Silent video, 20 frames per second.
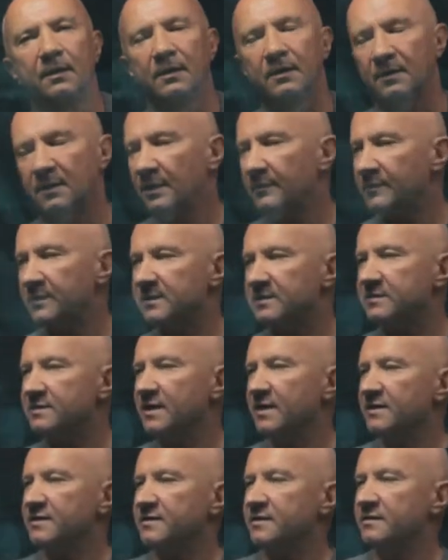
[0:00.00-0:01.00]
In our
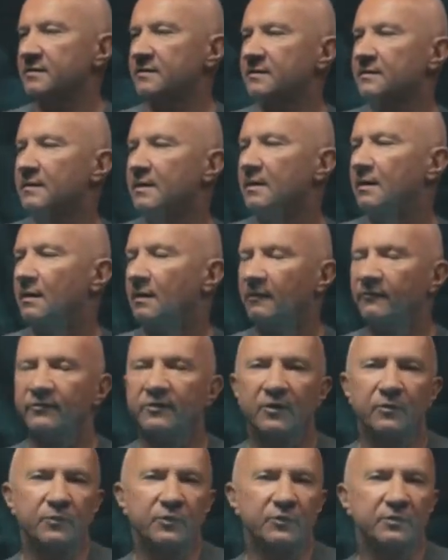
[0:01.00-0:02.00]
discussion of
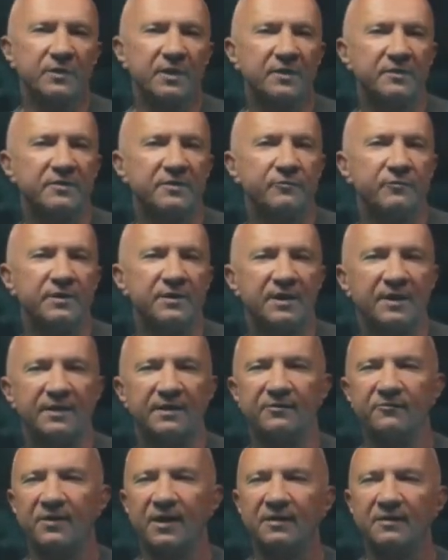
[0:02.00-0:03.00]
computation, we take
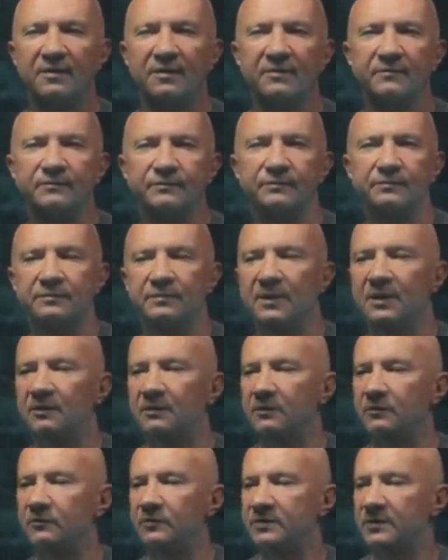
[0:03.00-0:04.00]
a rather
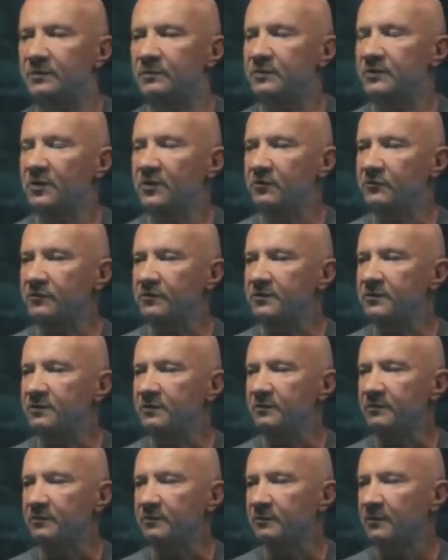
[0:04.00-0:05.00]
loose approach
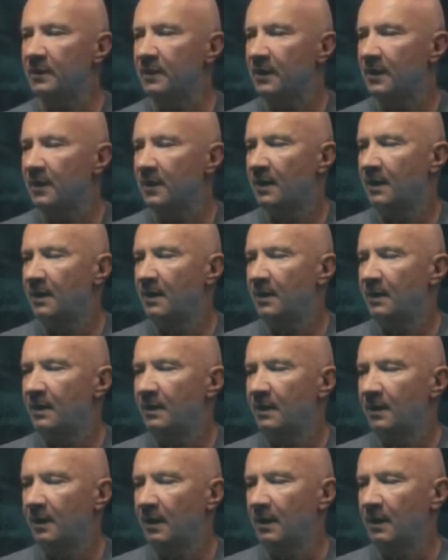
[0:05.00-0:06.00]
to
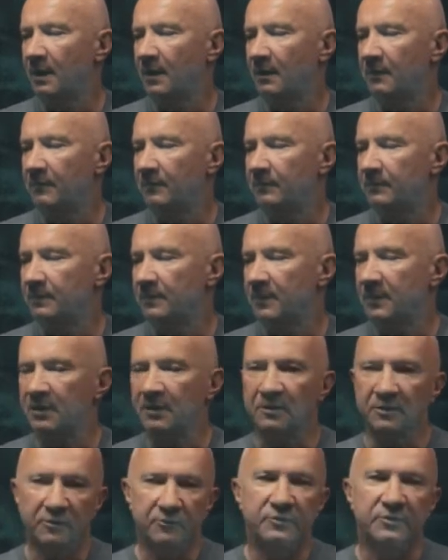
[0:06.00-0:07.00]
the
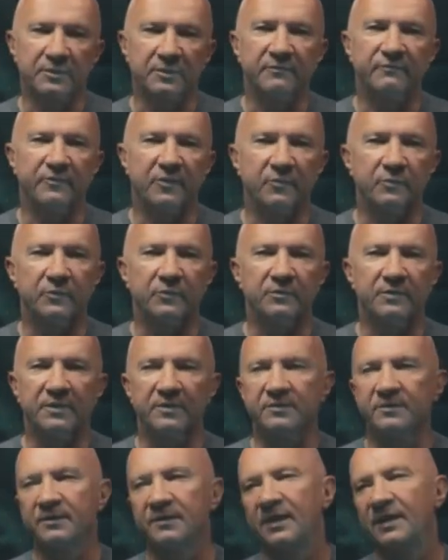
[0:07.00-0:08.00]
notion of
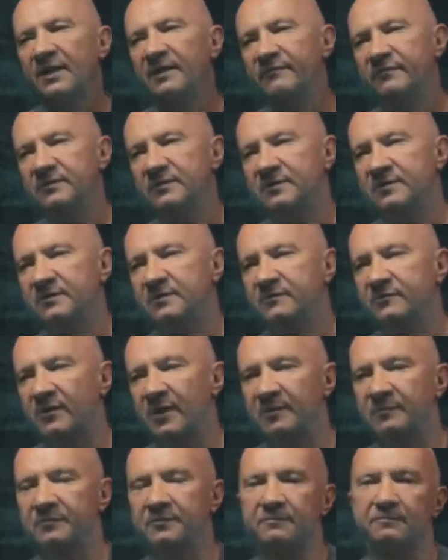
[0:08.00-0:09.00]
computation. I haven't
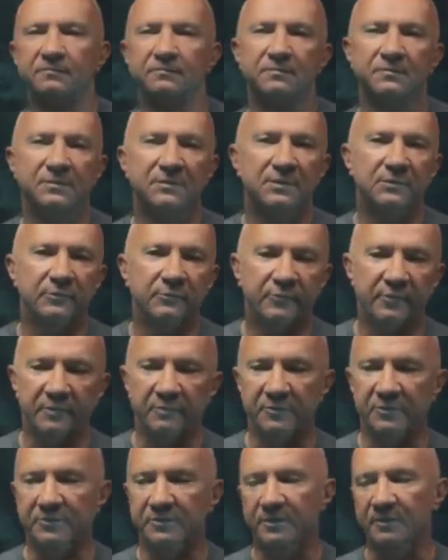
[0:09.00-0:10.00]
described Turing
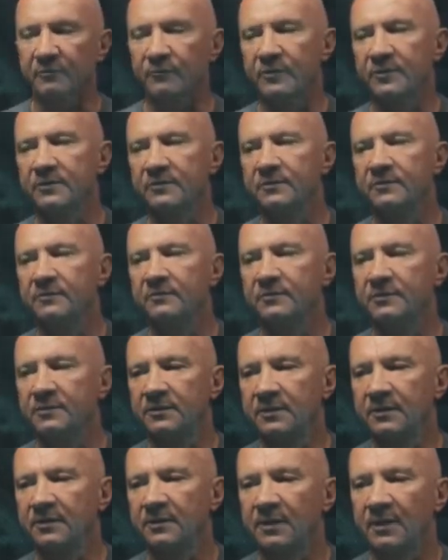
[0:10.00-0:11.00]
machine, which is
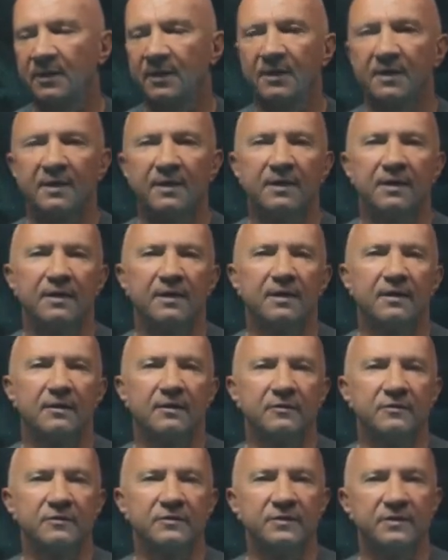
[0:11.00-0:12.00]
usually
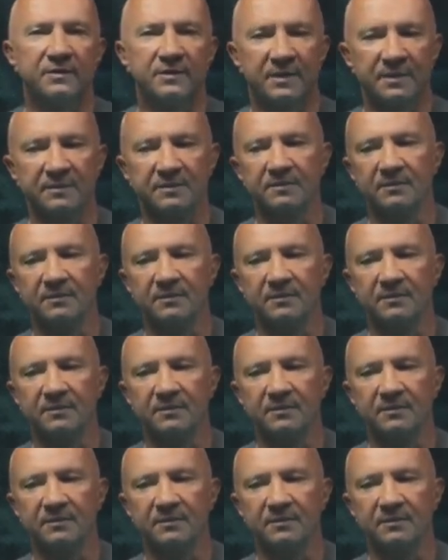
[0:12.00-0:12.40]
considered